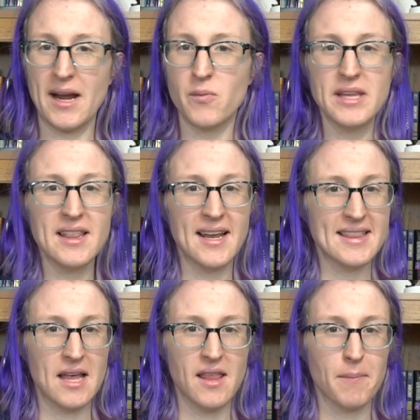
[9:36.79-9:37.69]
I really like
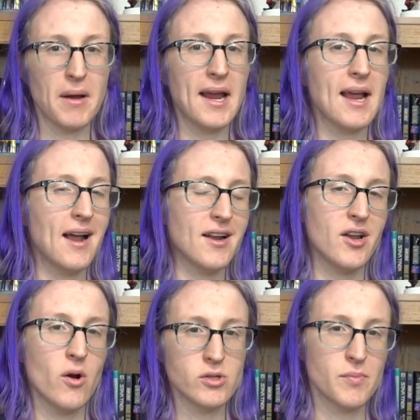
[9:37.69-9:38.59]
that. Like, Pike kind of
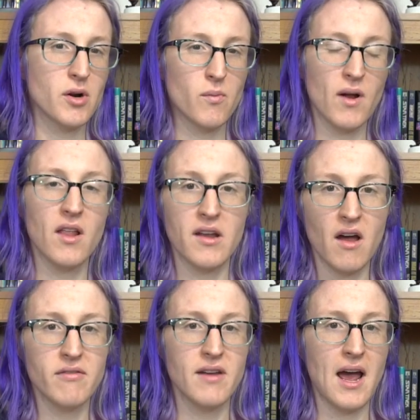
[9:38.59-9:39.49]
knows Burnham well
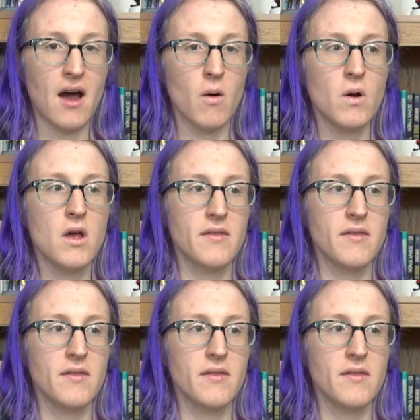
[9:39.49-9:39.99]
enough now